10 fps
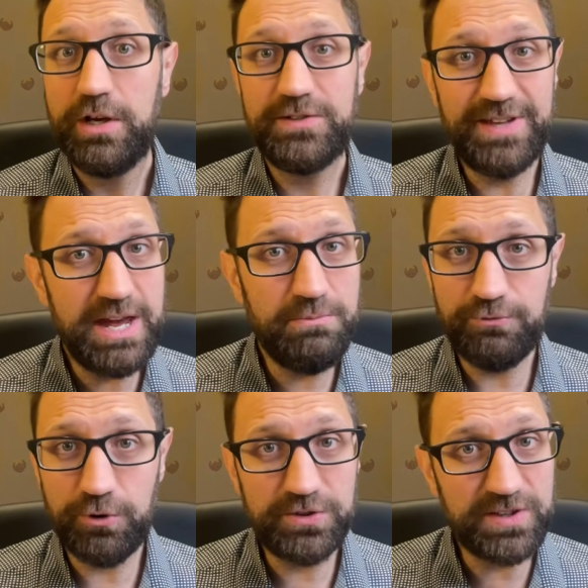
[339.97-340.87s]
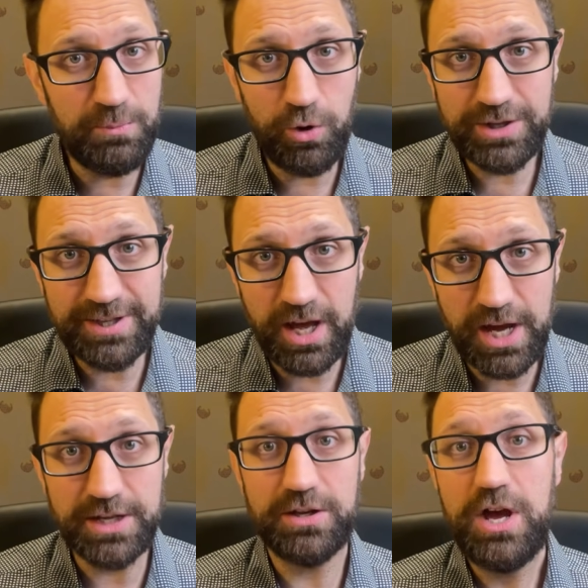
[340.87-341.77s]
Same for someone
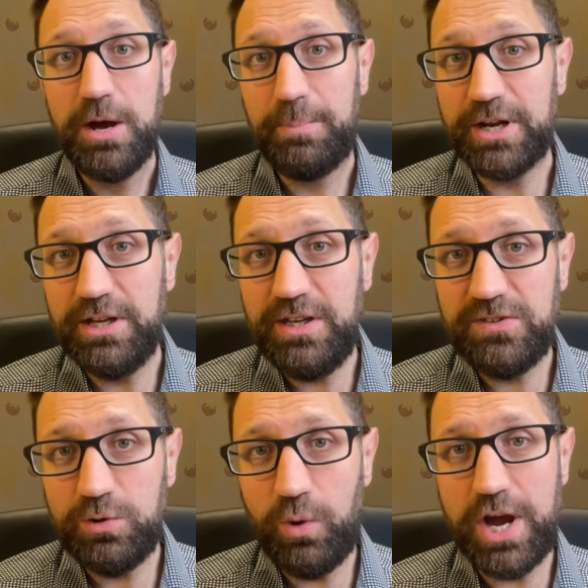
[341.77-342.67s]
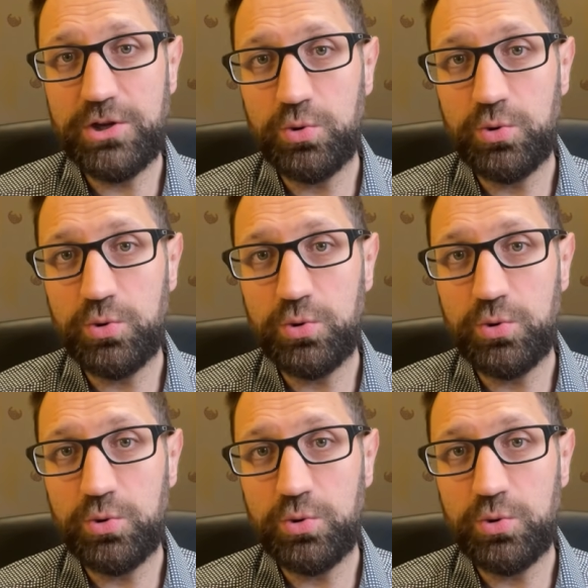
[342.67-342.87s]
tied. But an easy way